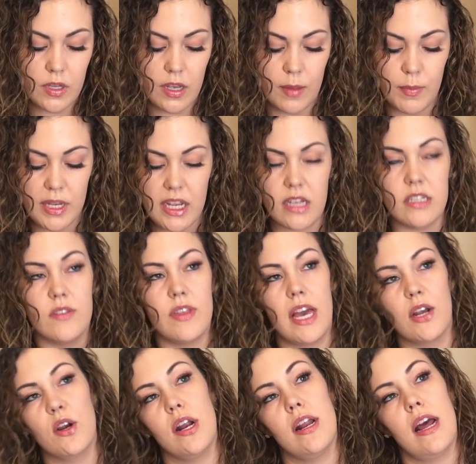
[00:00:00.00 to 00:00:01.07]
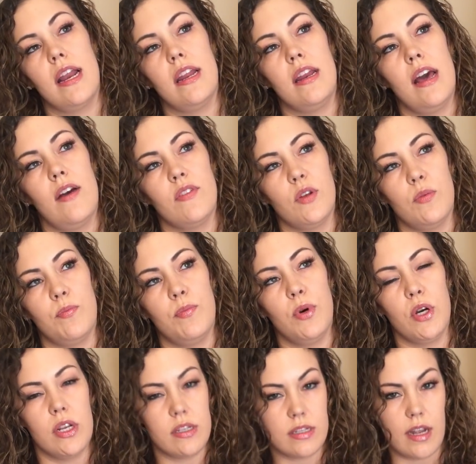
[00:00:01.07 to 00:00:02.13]
And because of that credit, I didn't have to
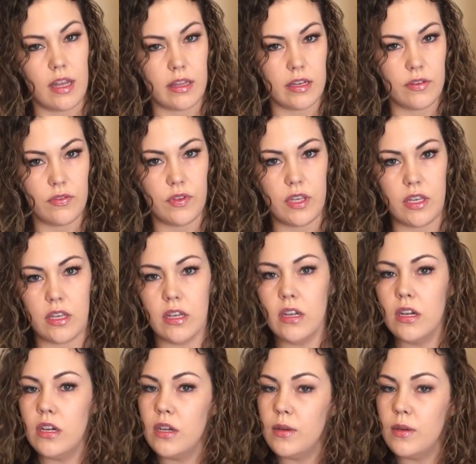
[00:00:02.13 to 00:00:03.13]
put a styling fee